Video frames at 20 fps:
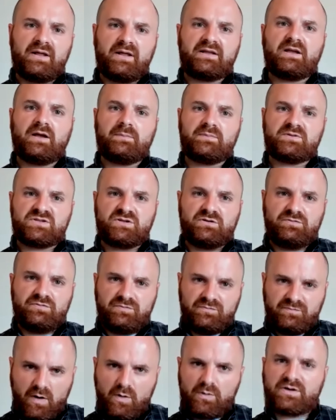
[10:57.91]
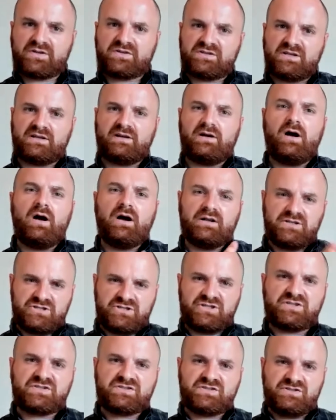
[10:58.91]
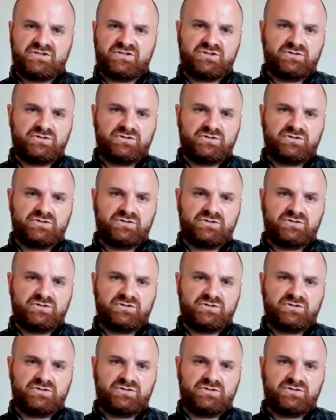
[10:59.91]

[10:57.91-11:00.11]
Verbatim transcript: it comes to focusing on just the